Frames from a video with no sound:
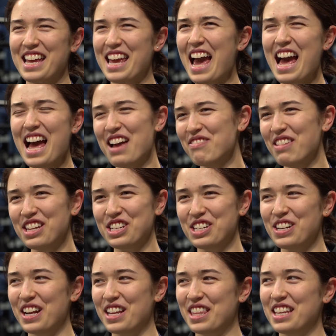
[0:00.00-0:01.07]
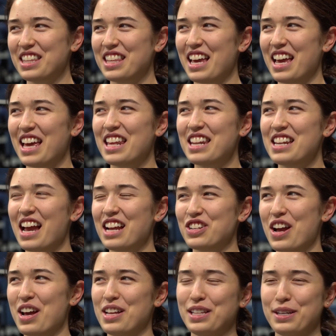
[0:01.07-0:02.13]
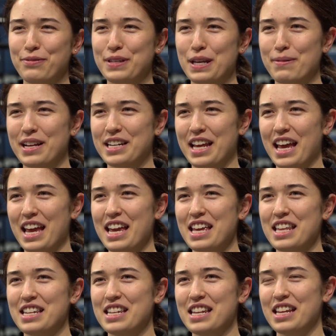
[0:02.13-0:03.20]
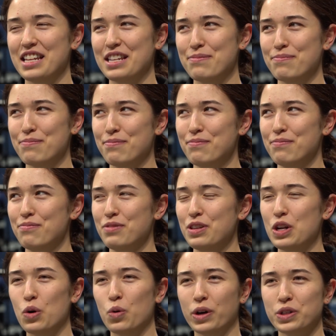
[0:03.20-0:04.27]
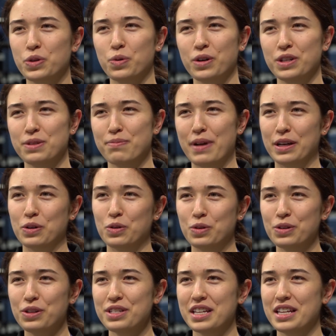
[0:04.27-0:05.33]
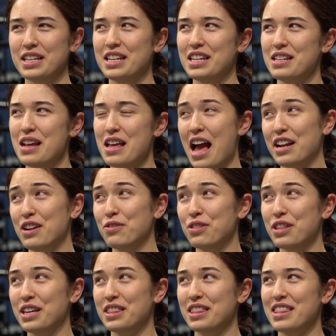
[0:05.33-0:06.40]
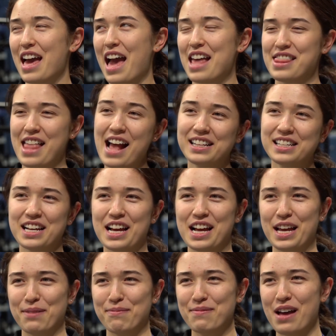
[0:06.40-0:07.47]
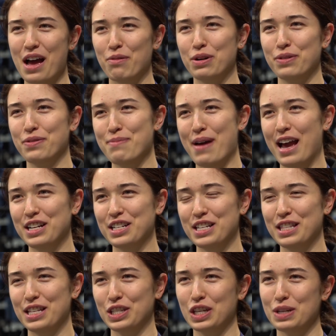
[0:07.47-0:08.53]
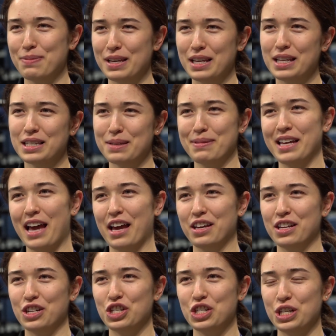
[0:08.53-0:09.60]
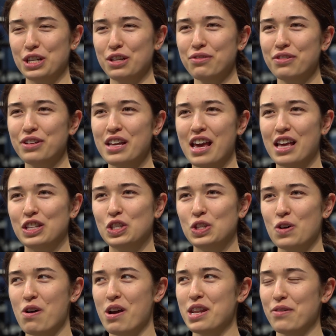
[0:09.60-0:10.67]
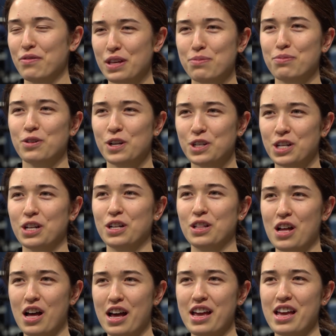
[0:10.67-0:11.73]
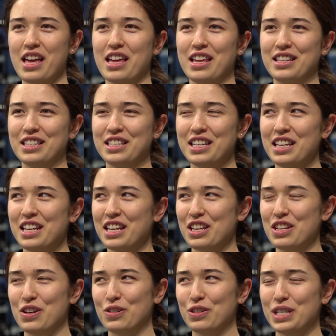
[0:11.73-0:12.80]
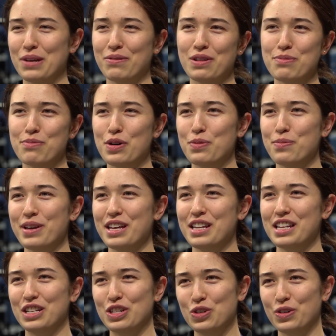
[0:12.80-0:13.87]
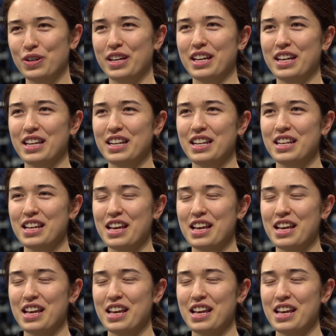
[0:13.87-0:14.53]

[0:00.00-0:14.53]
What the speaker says: Yeah, I'm not sure. I think that I try to live day by day and you know work towards my goals. And I don't think that at that time I would have imagined this could be something I could achieve. And so I definitely appreciate it a lot and you know savor the moment, enjoy it.